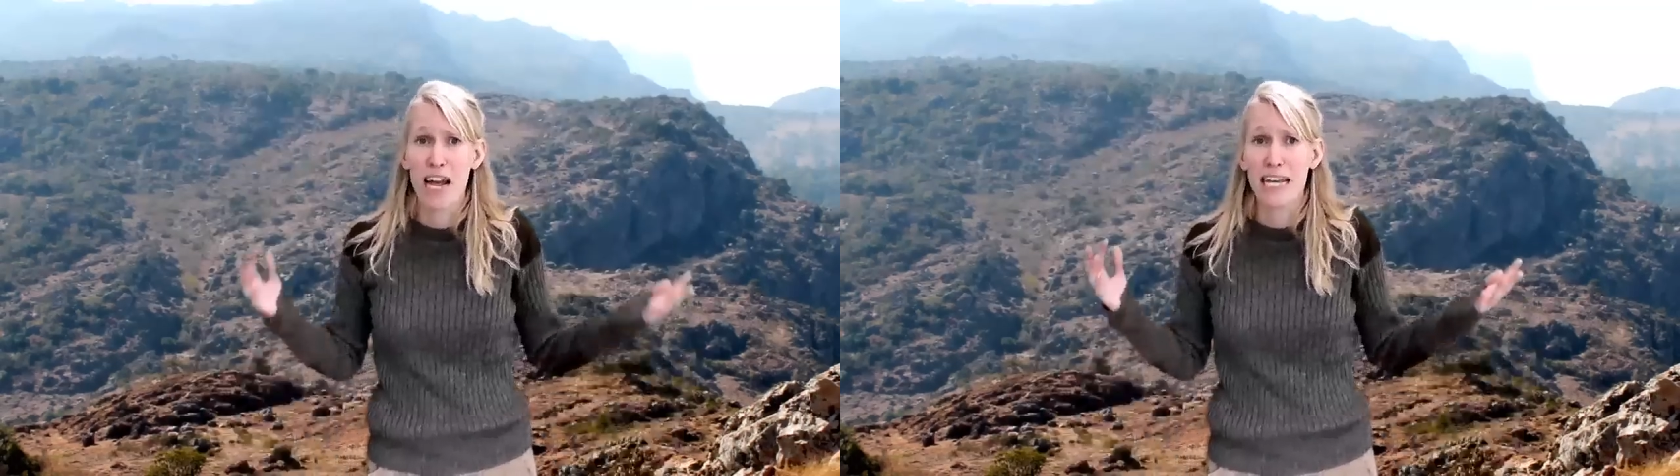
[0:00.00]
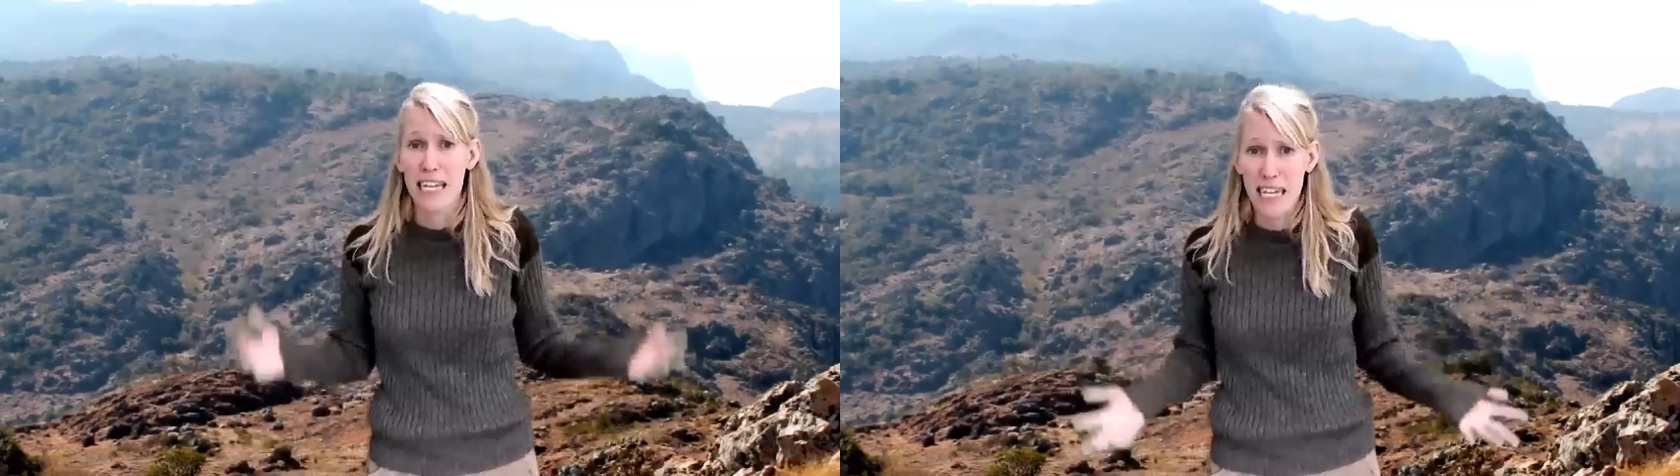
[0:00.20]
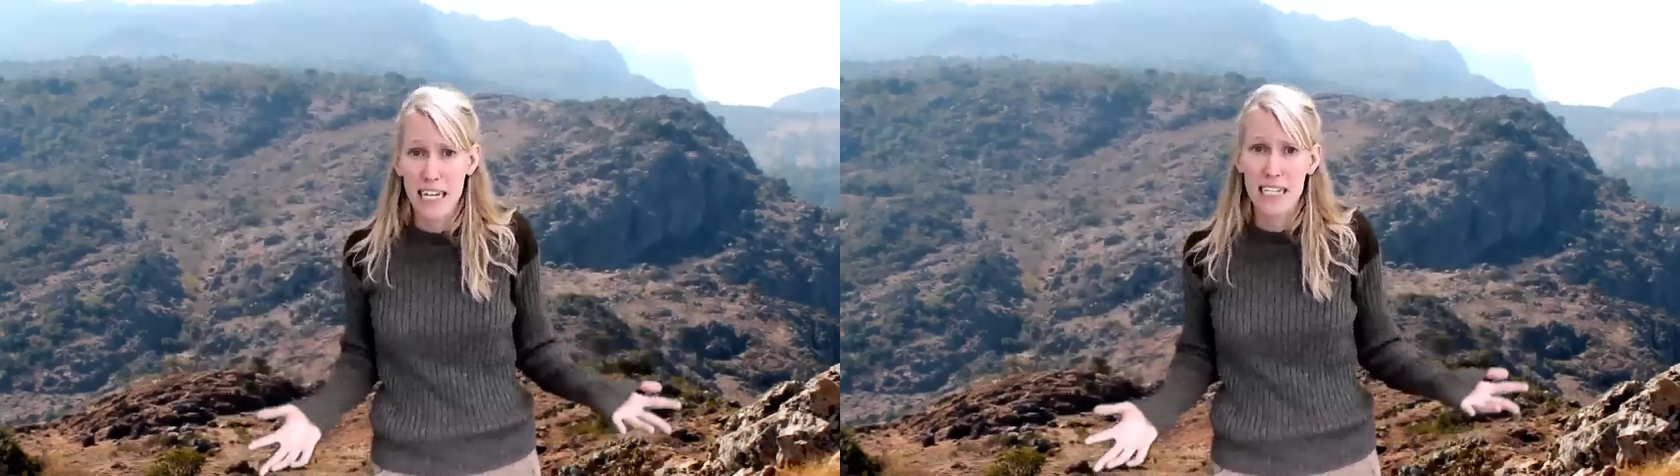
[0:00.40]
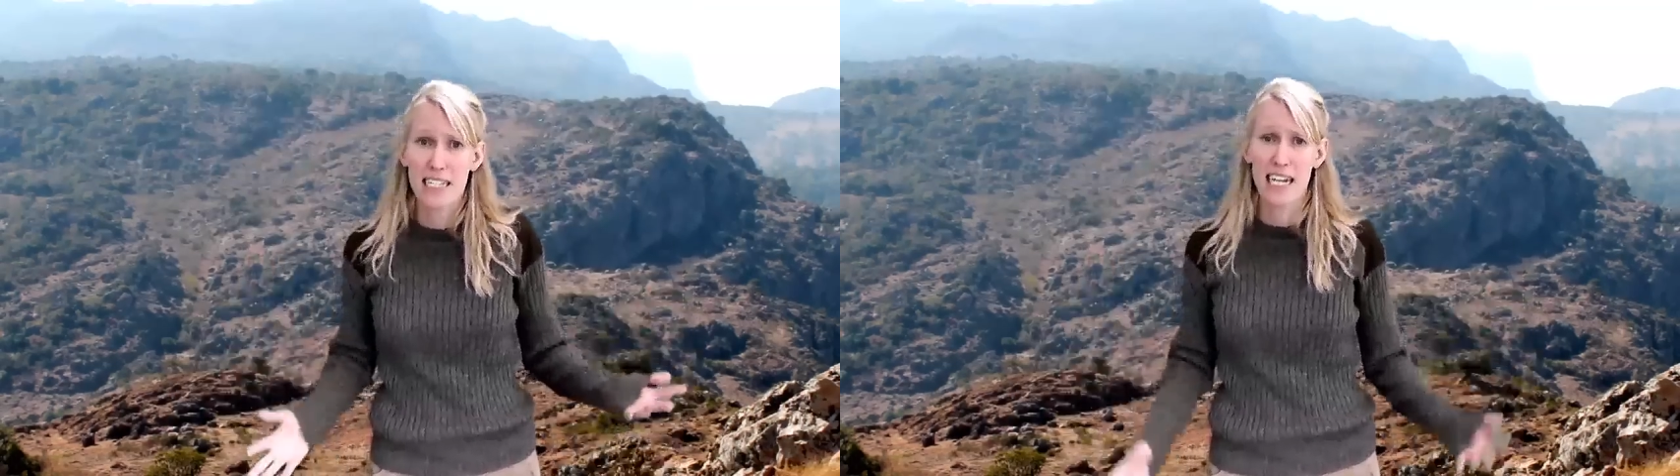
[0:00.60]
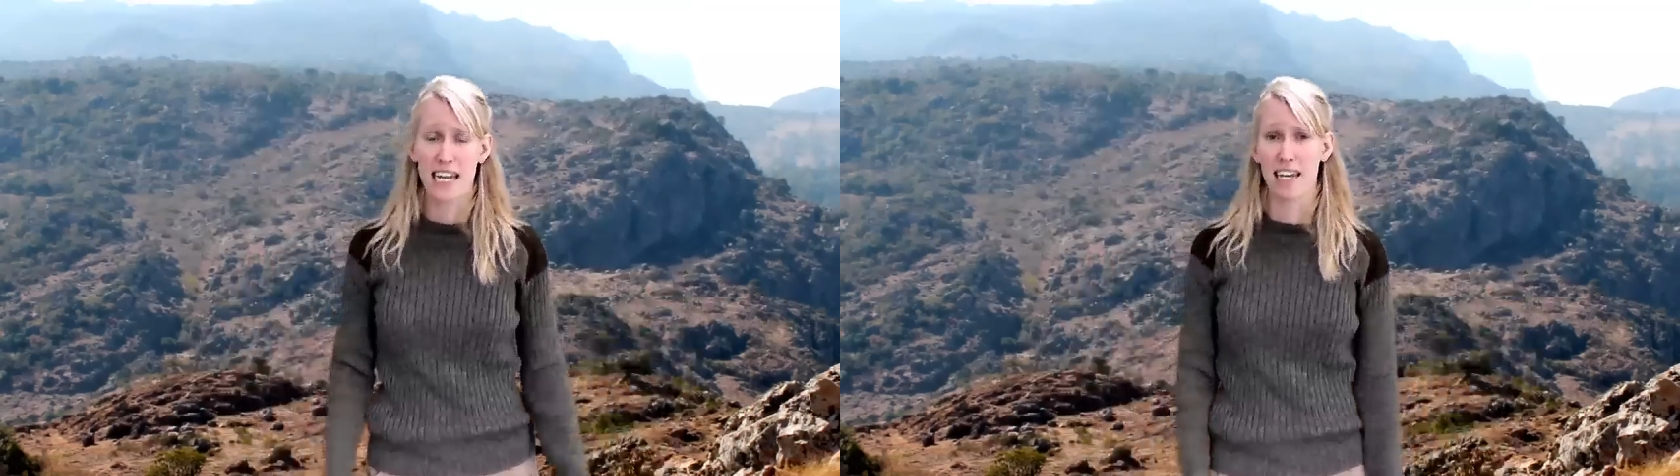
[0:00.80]
hyenas
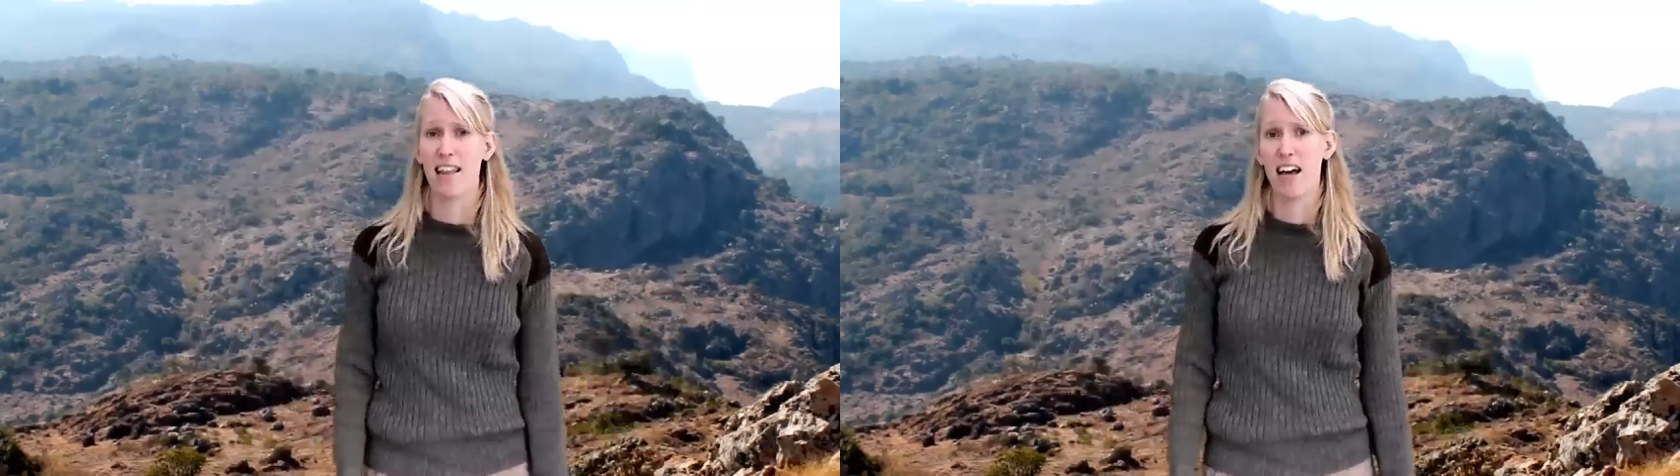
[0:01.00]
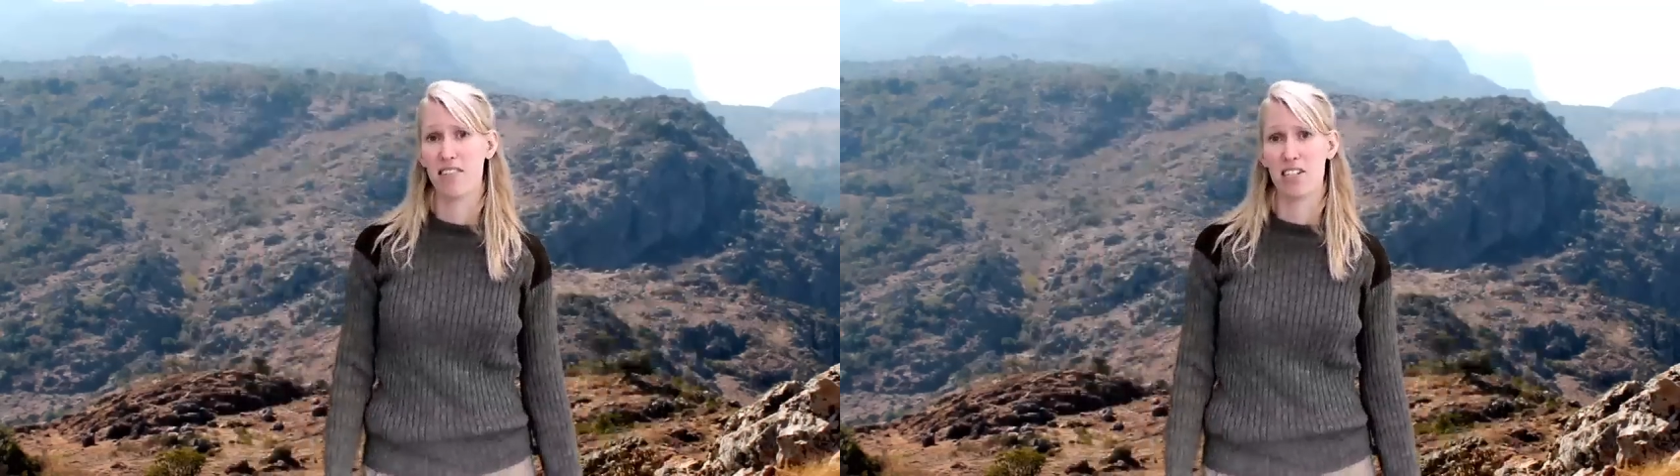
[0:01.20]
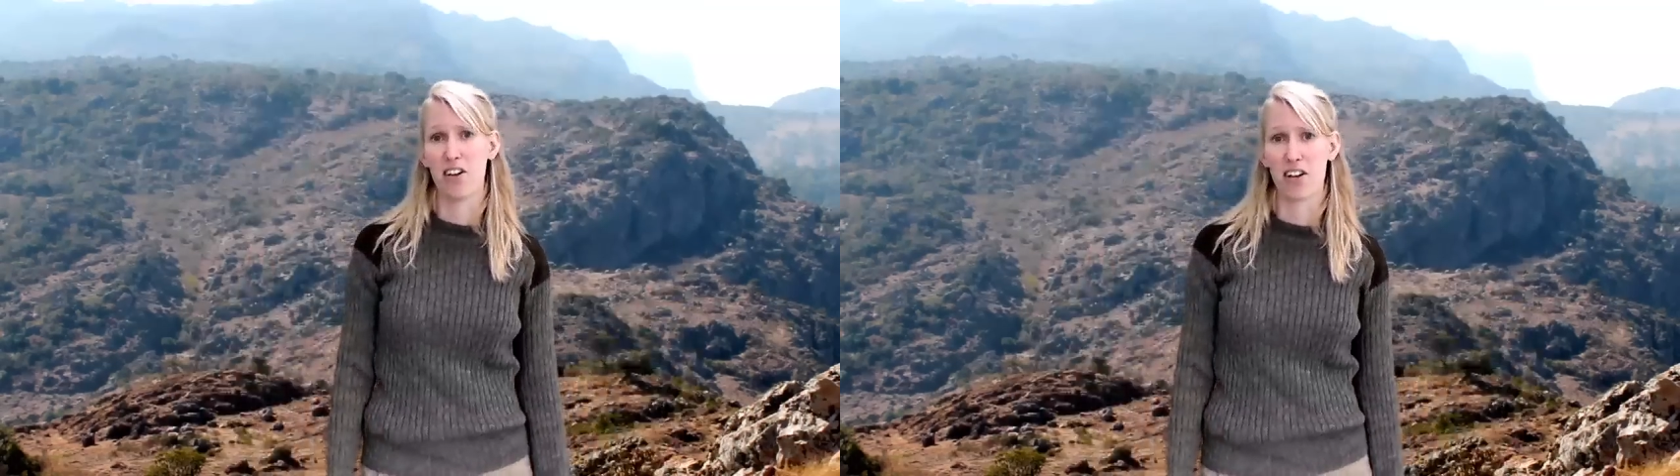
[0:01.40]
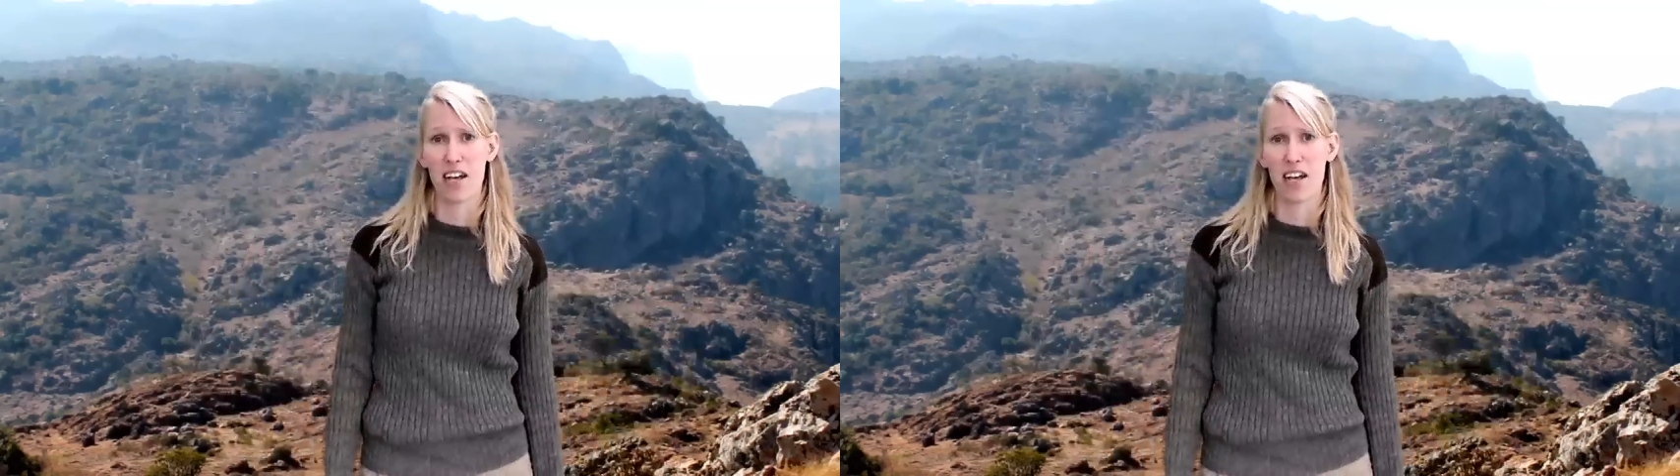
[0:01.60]
taking livestock.